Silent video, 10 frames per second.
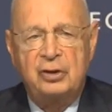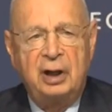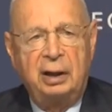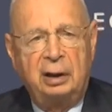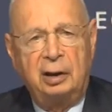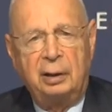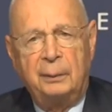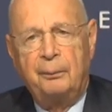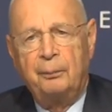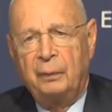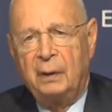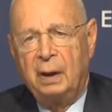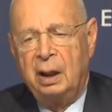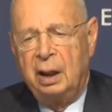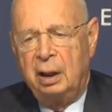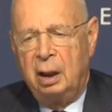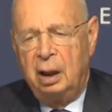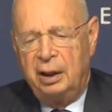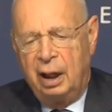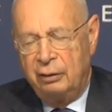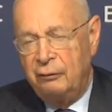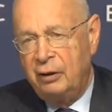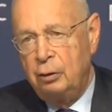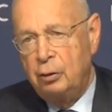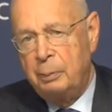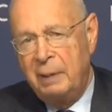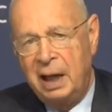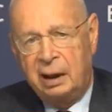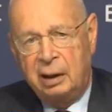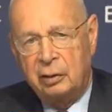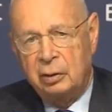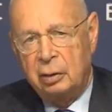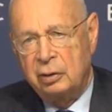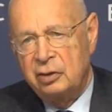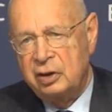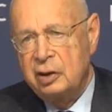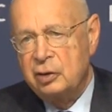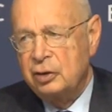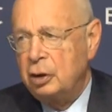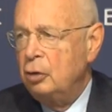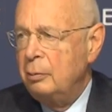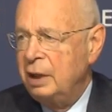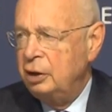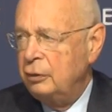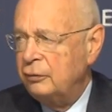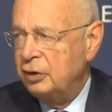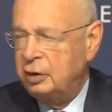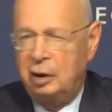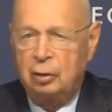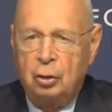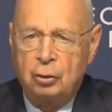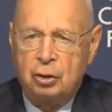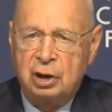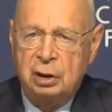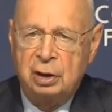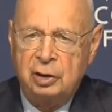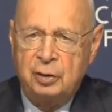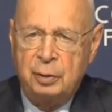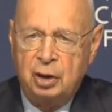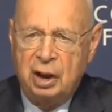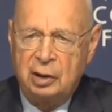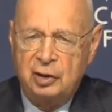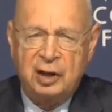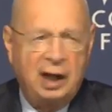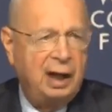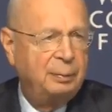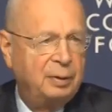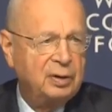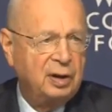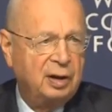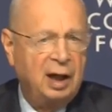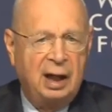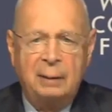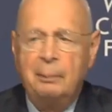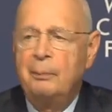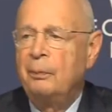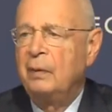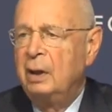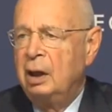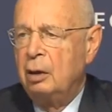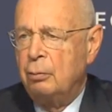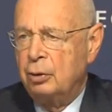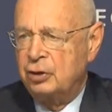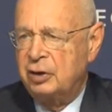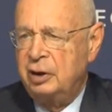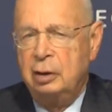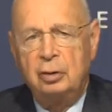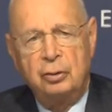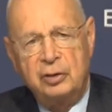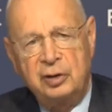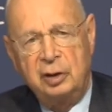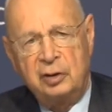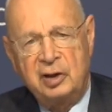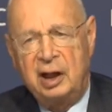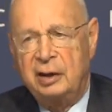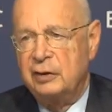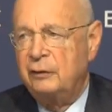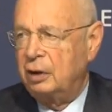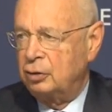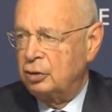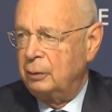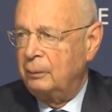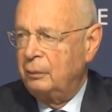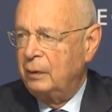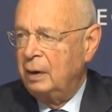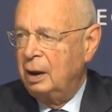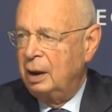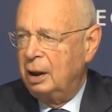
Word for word: use nonviolence and the revolutionary power which it comes with, and, and maybe you'll, you, you'll be able to die before liberation is what they're leaving out.